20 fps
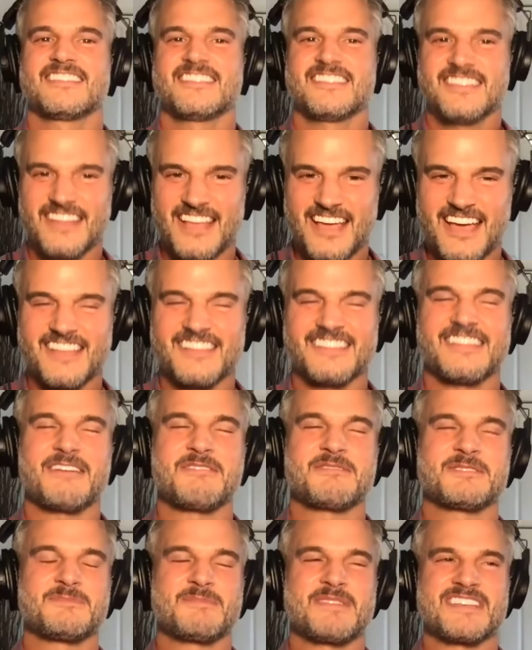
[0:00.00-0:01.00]
Yeah, that
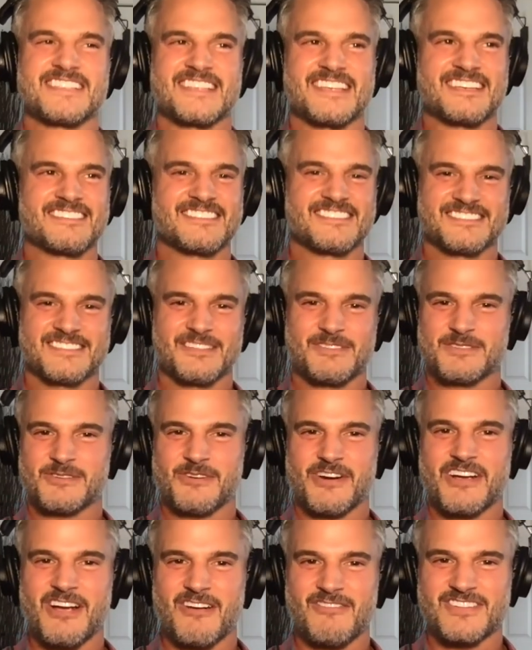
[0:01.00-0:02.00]
was amazing. What's
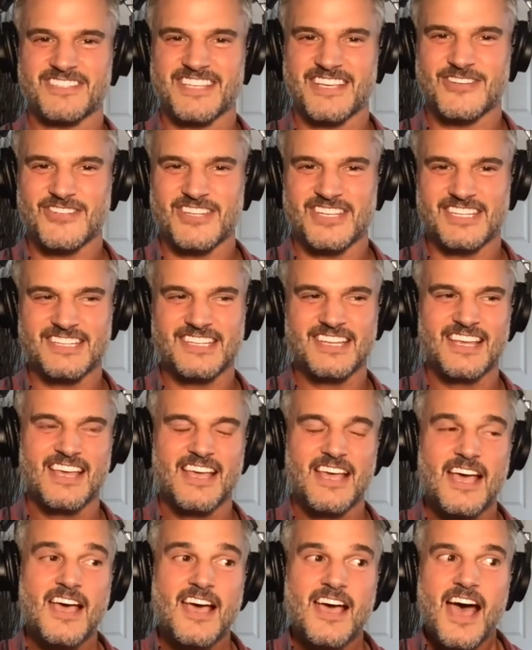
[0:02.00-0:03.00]
your hot message?
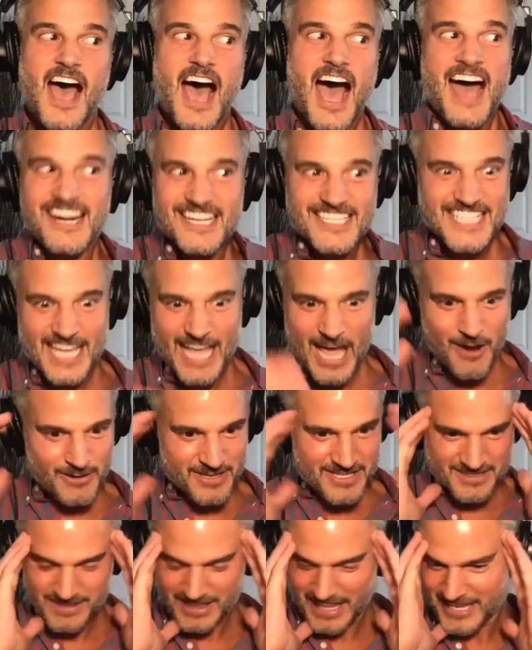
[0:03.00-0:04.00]
honestly, I
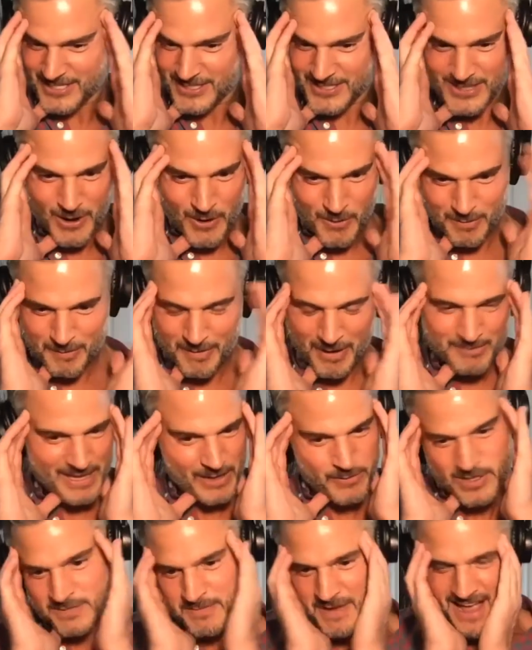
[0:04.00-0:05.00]
was like so prepared. I'm like,
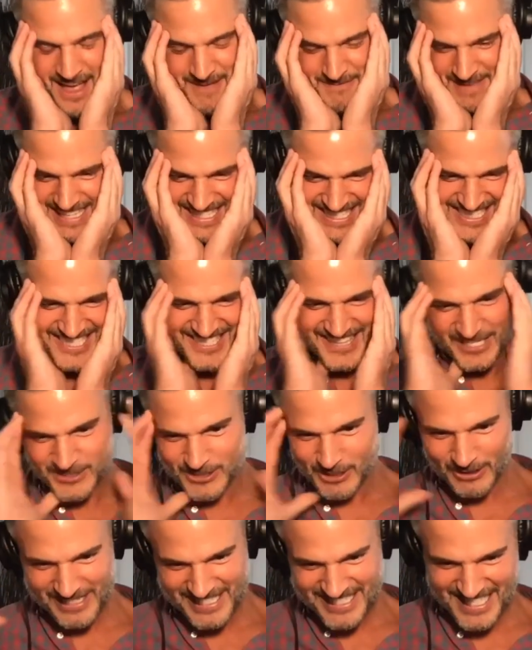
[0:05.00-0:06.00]
what's my hot message? And then
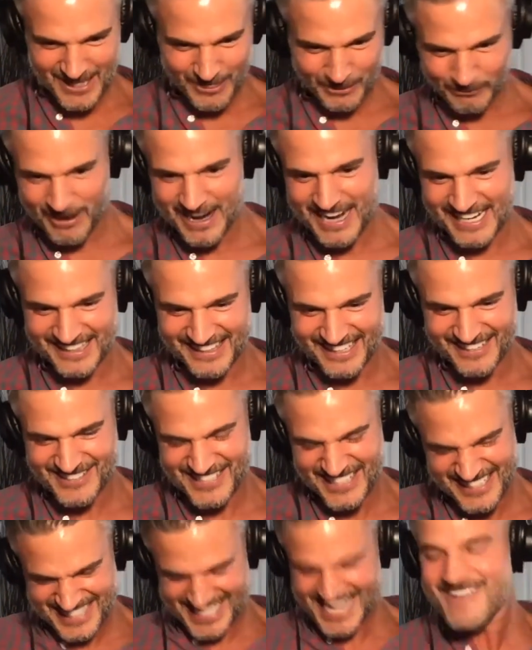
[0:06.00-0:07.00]
Joely said the writing thing. I was
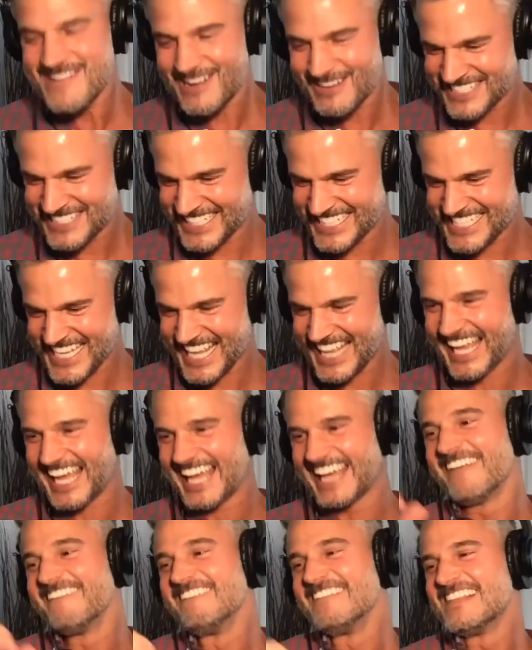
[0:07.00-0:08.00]
like, dude, I was gonna say
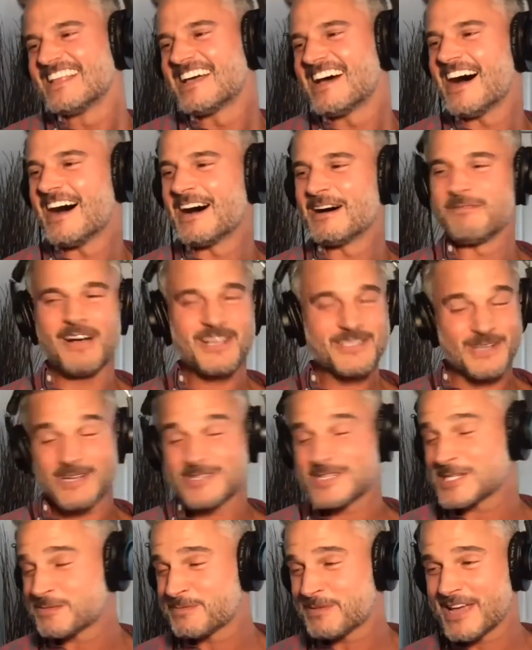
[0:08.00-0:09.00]
that. Um, so I'll
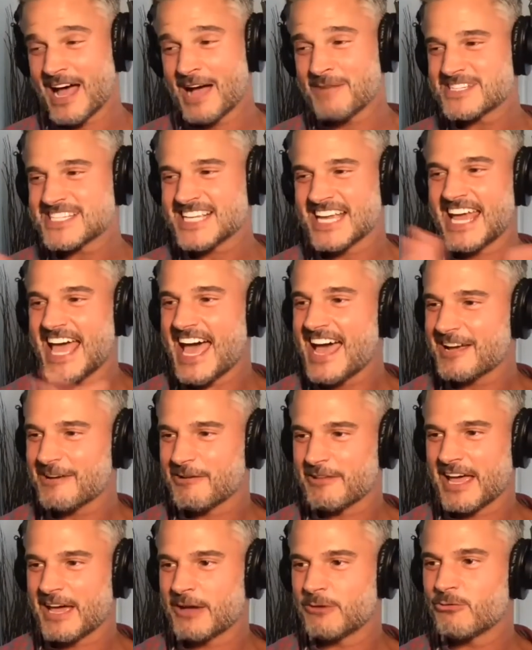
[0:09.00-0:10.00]
just um, I'm just gonna echo
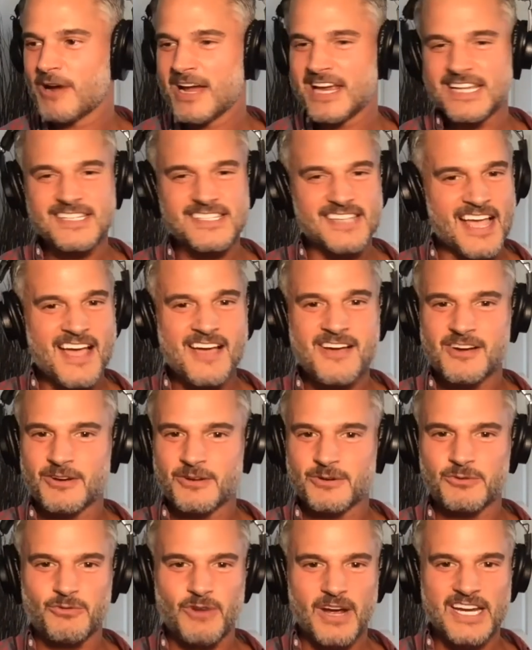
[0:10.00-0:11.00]
that. Write it
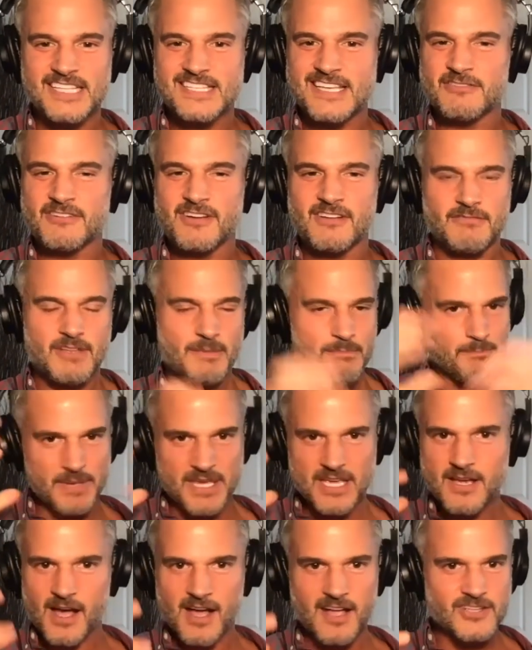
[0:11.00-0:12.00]
down. Write it down. Be
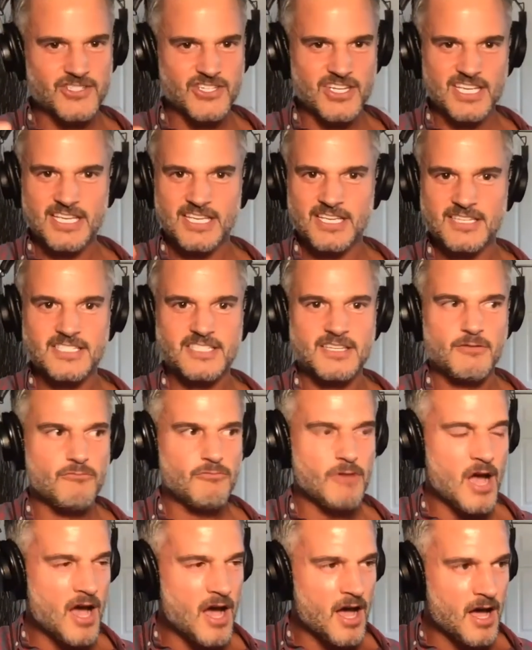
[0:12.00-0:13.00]
conscious.
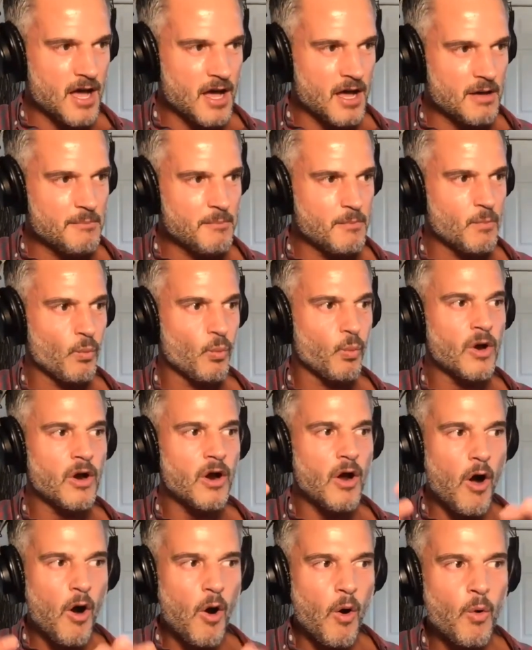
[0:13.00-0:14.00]
Uh,
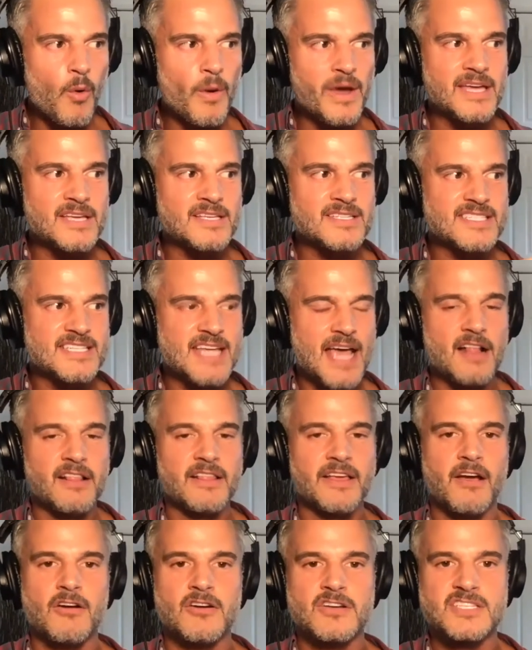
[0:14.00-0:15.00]
we're always
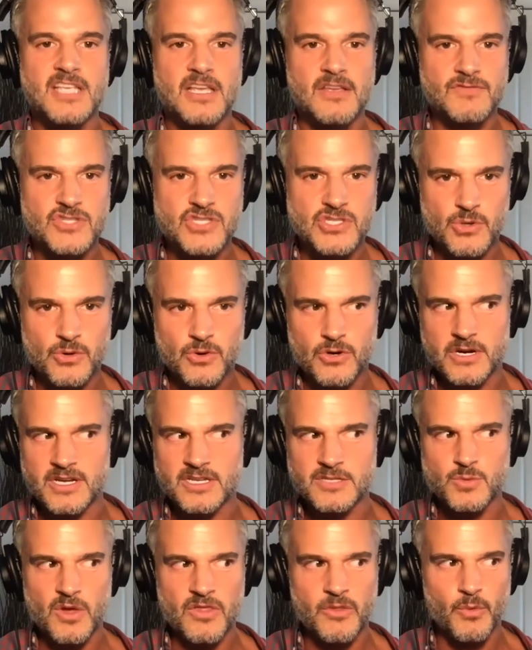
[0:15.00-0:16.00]
telling ourselves
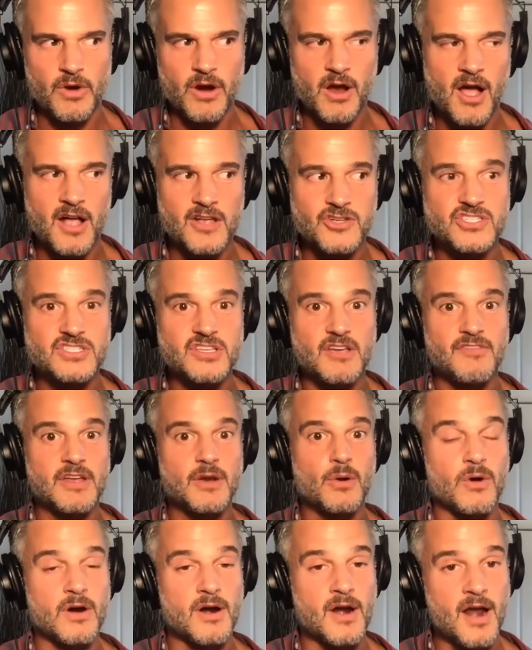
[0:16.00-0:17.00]
stories, whether we're conscious of it
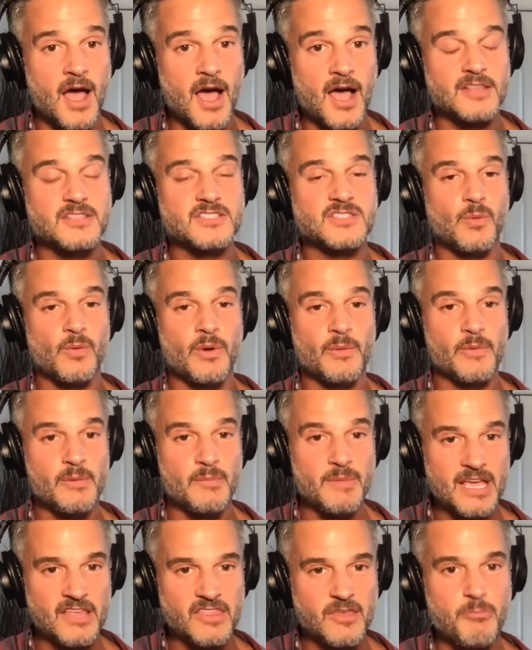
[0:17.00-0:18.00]
or not. So when we
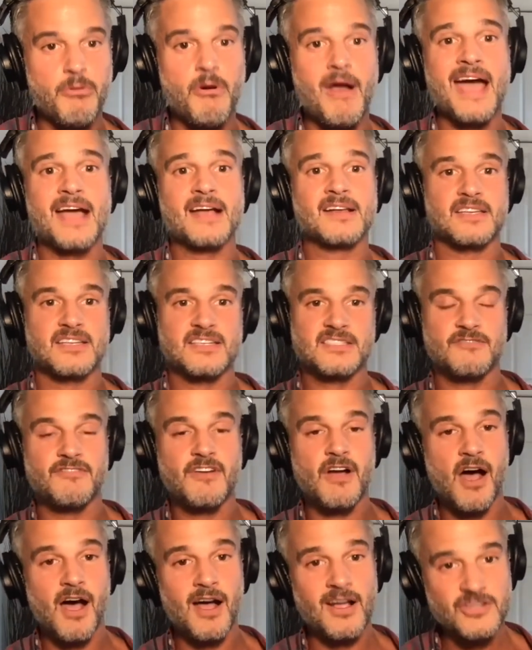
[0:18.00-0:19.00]
make the practice of
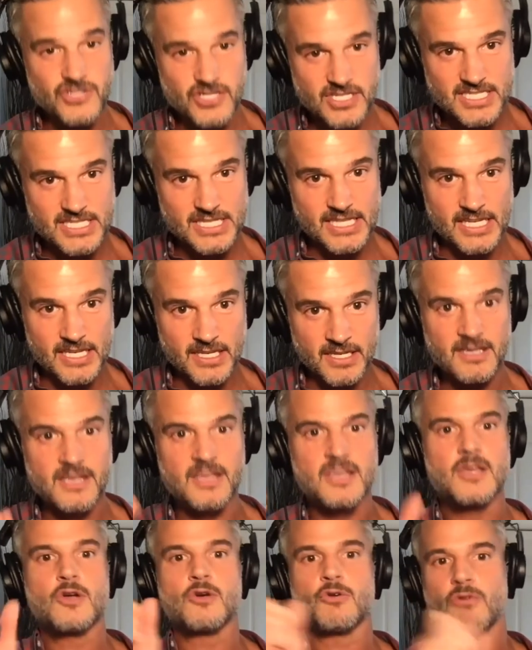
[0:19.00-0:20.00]
consciously
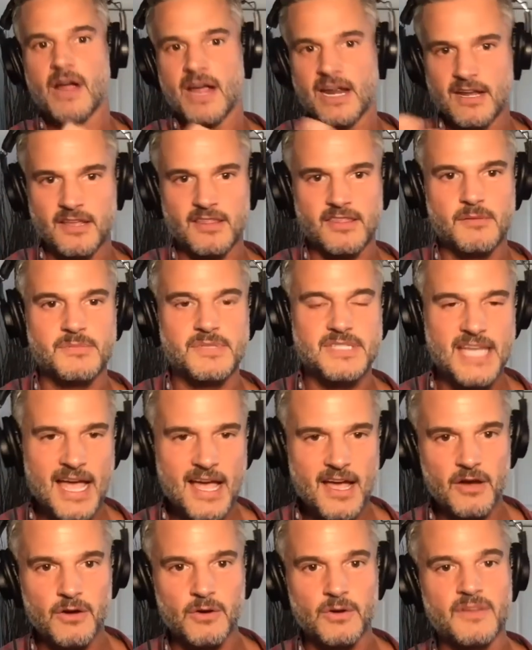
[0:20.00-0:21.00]
writing them
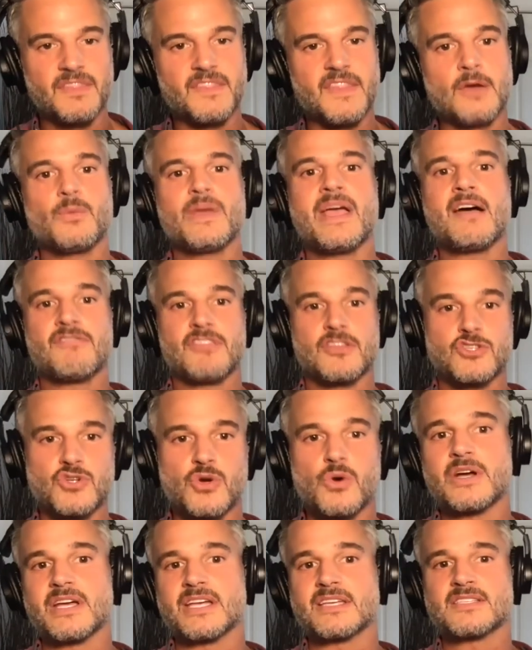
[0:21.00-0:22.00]
down, then we have the
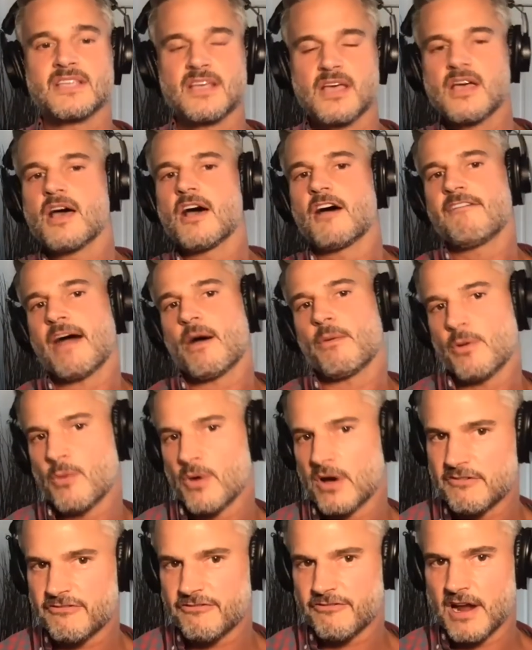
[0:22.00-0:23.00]
choice of how we
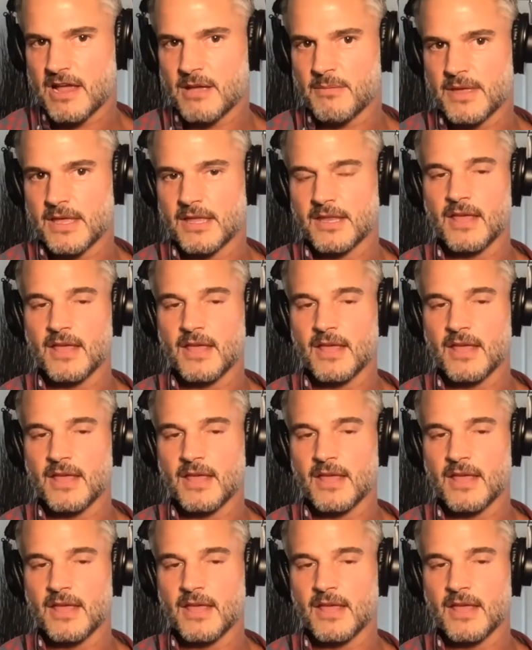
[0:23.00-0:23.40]
want to frame it.